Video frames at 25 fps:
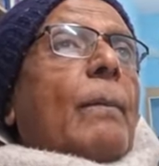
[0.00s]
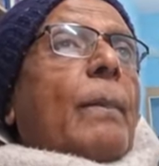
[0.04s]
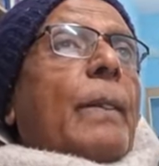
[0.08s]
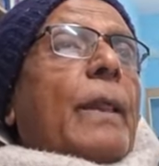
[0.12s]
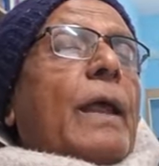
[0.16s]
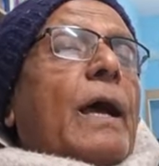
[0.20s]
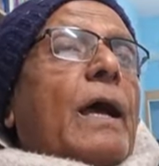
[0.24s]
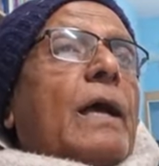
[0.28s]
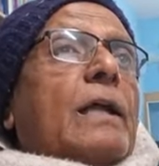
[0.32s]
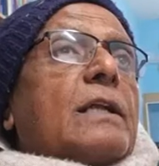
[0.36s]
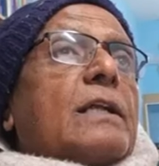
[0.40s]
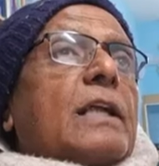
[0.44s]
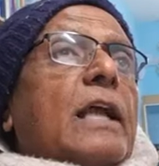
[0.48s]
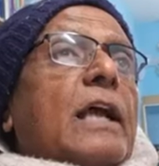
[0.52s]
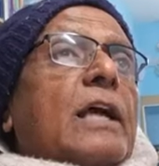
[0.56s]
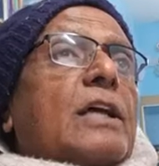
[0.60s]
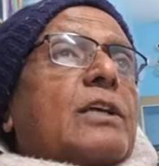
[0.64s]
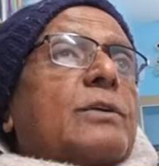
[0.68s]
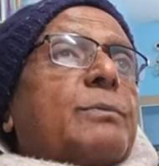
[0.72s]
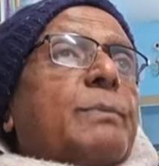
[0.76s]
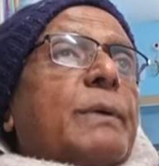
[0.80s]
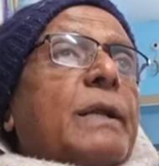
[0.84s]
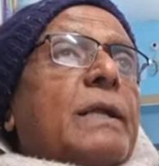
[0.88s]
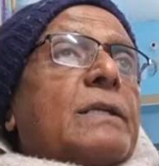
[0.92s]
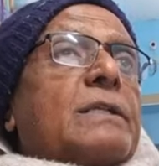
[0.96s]

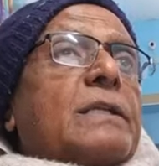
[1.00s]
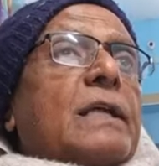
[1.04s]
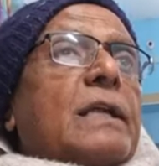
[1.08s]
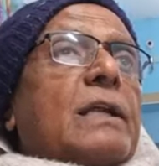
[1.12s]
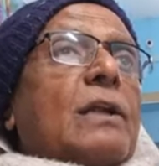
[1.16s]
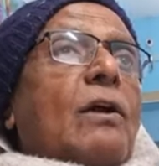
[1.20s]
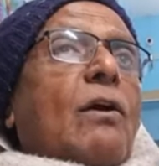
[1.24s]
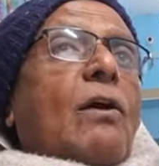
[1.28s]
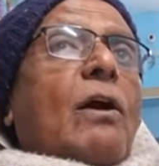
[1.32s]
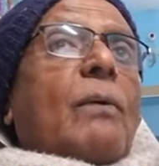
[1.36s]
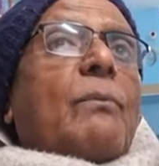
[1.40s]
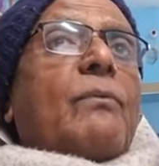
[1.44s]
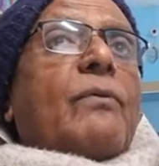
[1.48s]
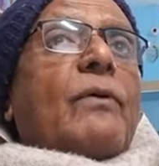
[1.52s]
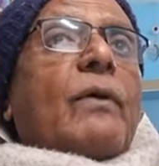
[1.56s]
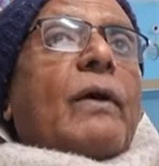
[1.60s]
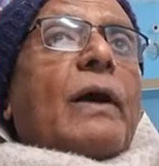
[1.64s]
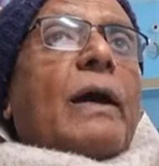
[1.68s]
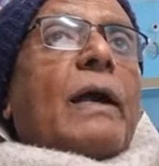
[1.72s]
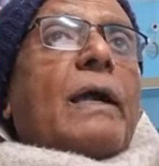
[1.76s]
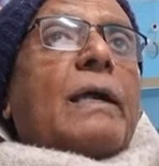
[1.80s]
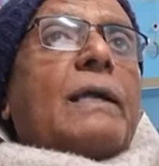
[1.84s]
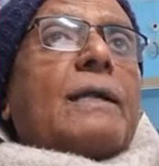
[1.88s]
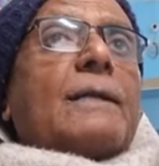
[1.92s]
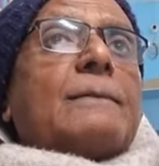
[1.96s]
expression of
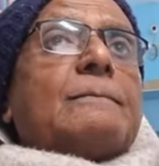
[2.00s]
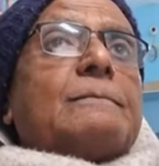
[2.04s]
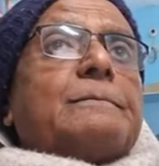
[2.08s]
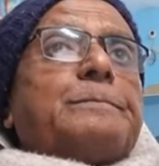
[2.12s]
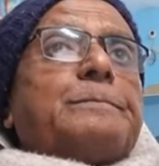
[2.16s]
heart.